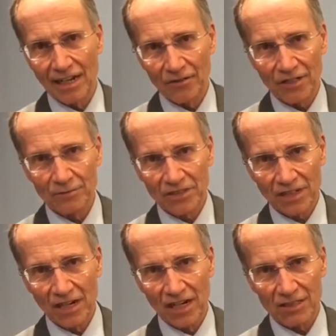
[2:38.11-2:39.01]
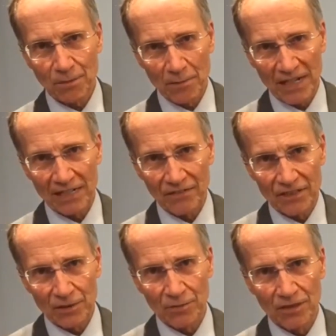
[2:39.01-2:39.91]
outcomes and costs by making
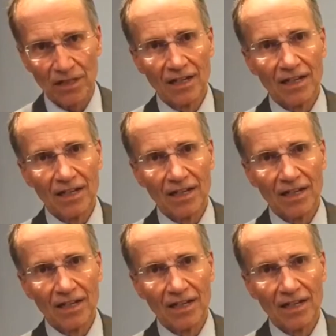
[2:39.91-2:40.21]
visible